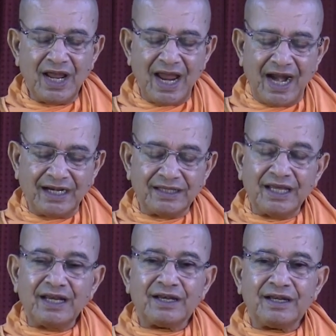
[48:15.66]
and
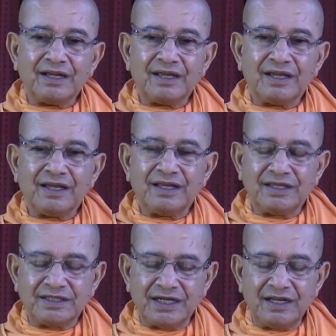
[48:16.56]
then
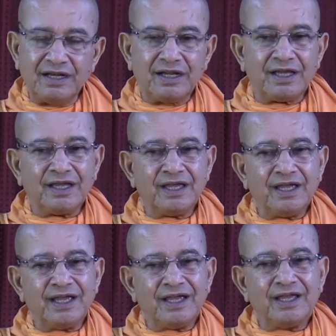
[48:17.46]
suddenly
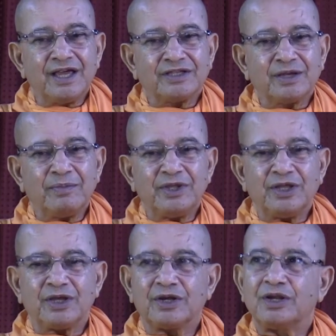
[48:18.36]
some
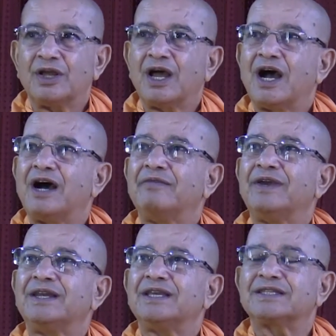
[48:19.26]
other
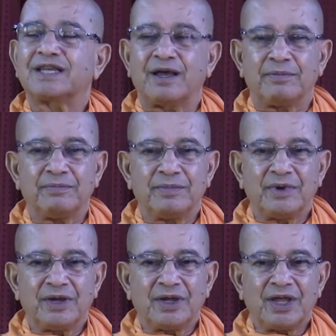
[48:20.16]
awareness comes,
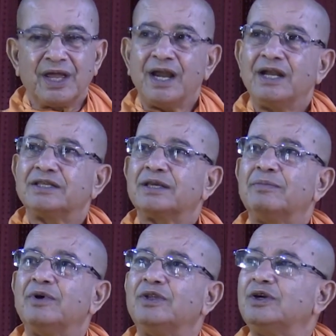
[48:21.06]
and
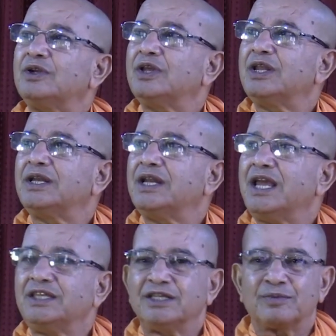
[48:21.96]
some other
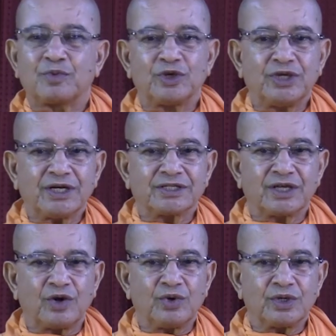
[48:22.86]
nature projects
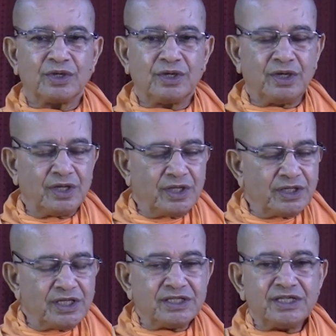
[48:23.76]
out.
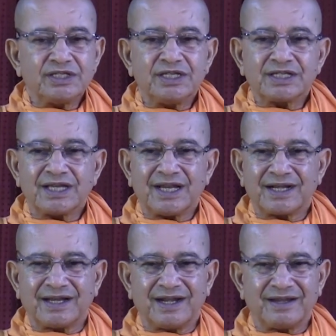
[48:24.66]
This is
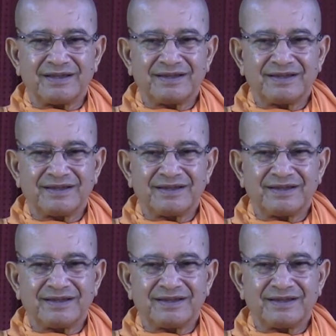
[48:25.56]
disconnected.